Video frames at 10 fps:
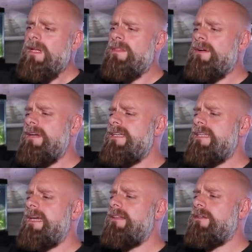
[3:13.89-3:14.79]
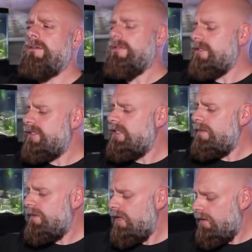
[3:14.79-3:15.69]
There is a little
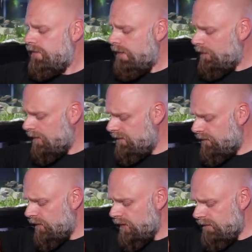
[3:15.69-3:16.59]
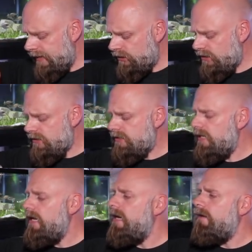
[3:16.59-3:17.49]
slip here, probably for directions.
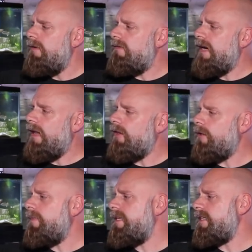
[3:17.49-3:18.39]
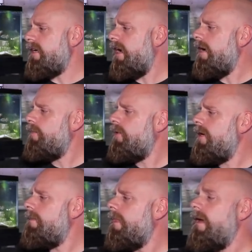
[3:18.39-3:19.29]
We've got a little piece of
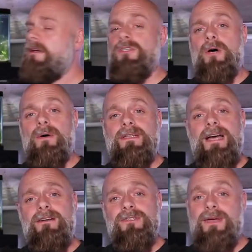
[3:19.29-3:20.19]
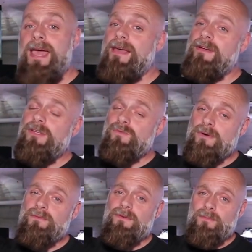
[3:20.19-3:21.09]
cardboard. So it tells you, hey, there's
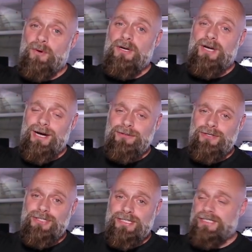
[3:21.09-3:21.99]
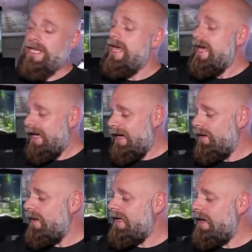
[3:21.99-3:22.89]
room for more cartridges.
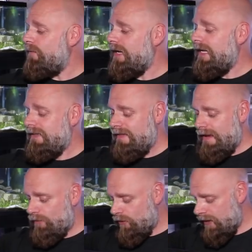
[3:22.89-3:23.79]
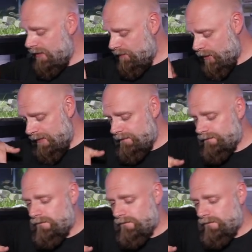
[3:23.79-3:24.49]
Again, we're going to get to that more in a moment.